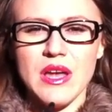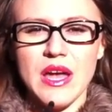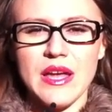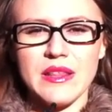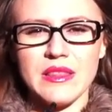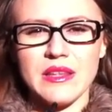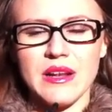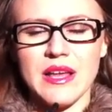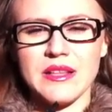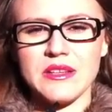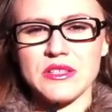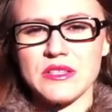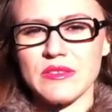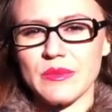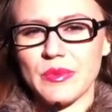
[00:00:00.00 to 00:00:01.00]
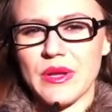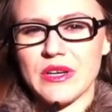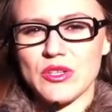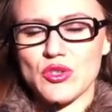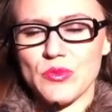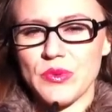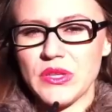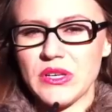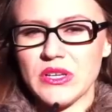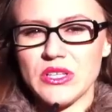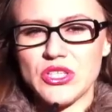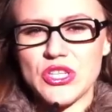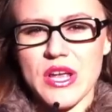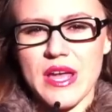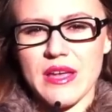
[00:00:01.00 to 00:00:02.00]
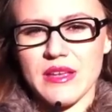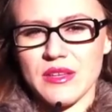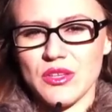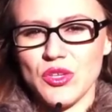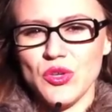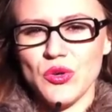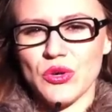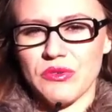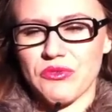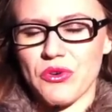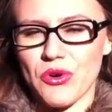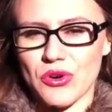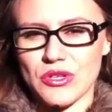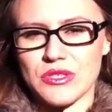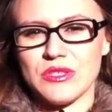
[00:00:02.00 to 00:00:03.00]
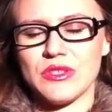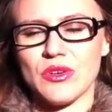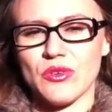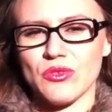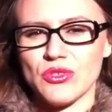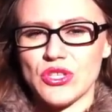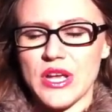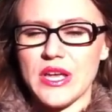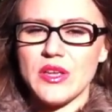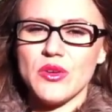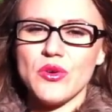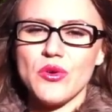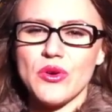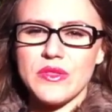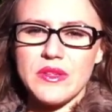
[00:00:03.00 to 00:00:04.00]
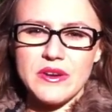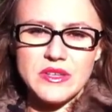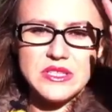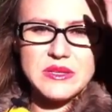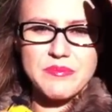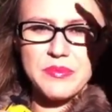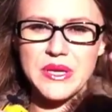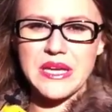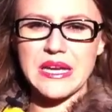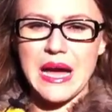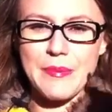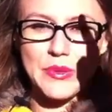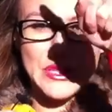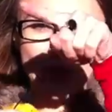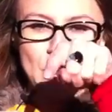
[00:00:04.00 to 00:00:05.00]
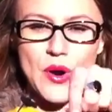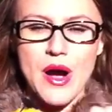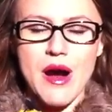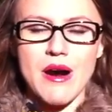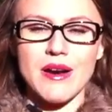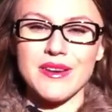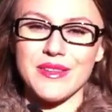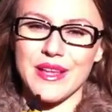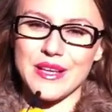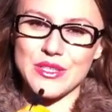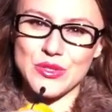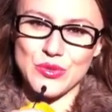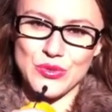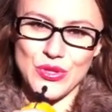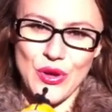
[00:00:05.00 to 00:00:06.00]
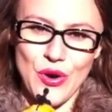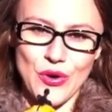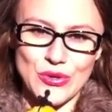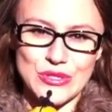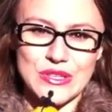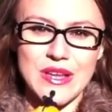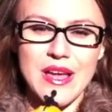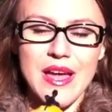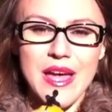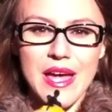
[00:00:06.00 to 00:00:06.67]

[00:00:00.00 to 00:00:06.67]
And the letters of the planet Jupiter are J and U, of course, you know, J-U, and there is a big capital R next to those.